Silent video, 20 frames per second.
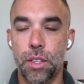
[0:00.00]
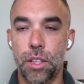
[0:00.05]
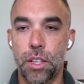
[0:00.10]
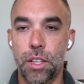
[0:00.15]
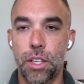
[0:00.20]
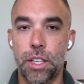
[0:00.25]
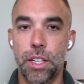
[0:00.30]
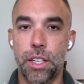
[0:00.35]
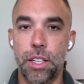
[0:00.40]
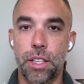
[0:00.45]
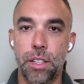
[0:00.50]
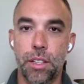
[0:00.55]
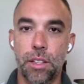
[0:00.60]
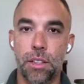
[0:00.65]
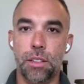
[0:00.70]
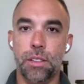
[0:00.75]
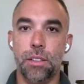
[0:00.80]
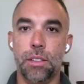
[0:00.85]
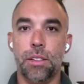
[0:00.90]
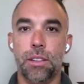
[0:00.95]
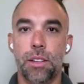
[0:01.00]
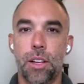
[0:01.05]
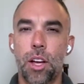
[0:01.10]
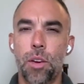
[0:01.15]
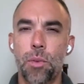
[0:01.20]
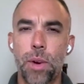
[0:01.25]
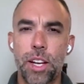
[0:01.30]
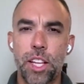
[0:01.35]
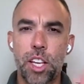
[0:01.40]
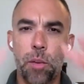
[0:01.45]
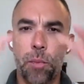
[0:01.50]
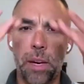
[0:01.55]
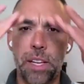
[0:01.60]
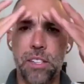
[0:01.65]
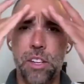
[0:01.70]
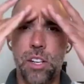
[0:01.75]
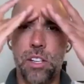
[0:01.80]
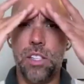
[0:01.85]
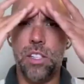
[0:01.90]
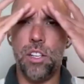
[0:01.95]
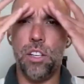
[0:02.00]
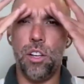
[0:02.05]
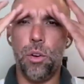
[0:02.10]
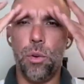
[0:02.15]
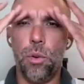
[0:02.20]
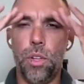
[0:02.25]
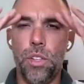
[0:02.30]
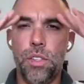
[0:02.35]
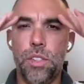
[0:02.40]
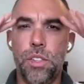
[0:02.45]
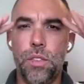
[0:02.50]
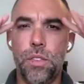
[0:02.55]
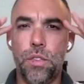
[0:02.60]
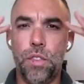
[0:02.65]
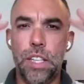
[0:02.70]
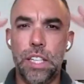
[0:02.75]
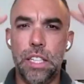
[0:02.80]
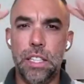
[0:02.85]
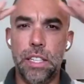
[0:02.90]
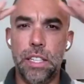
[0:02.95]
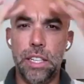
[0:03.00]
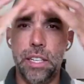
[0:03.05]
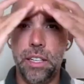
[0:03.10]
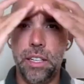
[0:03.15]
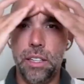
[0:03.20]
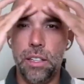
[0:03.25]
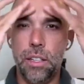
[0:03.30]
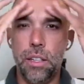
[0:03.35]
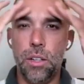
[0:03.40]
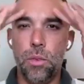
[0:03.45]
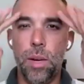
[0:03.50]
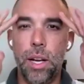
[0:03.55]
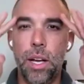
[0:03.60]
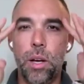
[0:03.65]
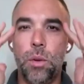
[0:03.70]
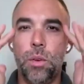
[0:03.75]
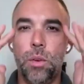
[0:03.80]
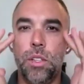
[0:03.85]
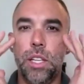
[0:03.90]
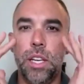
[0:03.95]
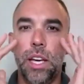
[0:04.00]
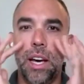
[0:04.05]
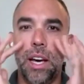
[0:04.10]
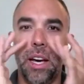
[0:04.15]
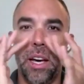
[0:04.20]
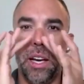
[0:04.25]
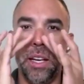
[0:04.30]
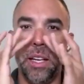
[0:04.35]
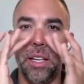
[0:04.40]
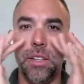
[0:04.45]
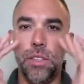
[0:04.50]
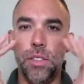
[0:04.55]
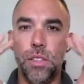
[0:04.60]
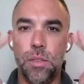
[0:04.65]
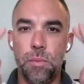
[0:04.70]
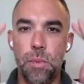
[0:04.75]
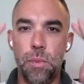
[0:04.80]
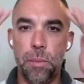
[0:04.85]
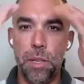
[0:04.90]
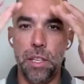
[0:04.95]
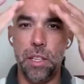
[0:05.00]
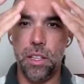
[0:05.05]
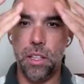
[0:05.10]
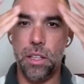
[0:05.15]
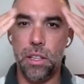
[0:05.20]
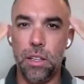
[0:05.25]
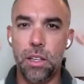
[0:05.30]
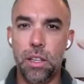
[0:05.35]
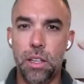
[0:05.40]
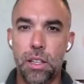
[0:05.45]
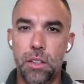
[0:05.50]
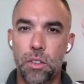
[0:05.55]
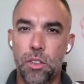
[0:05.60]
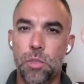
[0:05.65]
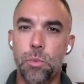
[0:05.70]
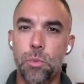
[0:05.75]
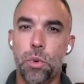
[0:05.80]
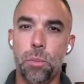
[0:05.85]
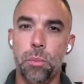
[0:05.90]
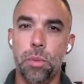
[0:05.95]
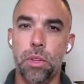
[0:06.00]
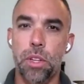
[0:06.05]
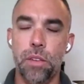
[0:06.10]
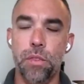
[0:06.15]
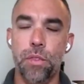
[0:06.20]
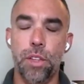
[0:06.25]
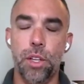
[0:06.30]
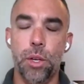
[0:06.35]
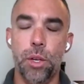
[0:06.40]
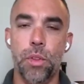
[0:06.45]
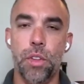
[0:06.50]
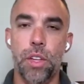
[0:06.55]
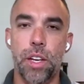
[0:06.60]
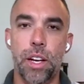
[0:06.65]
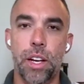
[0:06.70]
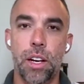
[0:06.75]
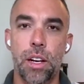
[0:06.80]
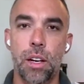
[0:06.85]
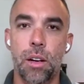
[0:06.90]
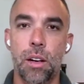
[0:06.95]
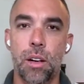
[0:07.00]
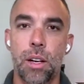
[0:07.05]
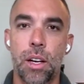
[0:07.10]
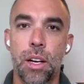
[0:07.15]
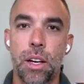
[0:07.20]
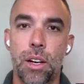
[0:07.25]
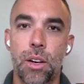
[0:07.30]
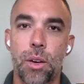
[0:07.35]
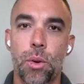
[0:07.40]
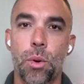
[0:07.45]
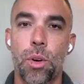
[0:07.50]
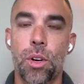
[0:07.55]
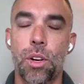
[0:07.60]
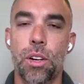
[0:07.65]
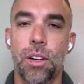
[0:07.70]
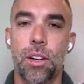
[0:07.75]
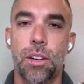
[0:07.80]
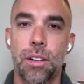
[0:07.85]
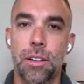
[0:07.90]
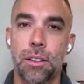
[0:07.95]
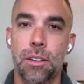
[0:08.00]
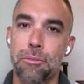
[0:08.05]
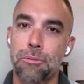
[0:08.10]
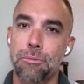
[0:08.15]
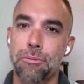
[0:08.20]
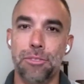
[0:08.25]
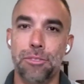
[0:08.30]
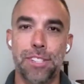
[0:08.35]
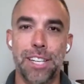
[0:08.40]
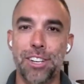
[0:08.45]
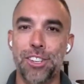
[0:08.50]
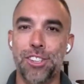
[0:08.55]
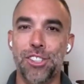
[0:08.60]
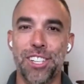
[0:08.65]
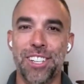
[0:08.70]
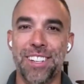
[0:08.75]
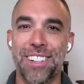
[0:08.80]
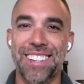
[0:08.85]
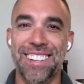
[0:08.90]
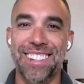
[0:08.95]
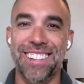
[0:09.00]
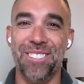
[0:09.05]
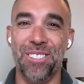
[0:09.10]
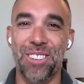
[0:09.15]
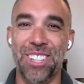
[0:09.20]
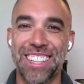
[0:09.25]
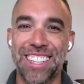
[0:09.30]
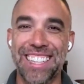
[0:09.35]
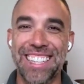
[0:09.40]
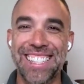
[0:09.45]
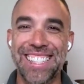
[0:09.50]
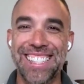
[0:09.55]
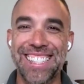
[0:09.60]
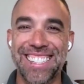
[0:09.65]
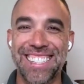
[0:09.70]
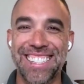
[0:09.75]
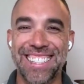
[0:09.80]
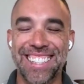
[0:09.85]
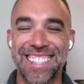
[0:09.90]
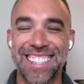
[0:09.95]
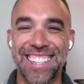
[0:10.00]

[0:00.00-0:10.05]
Good. Already you might start to notice feeling around the eyes. Maybe like there's more blood flow there or tension released.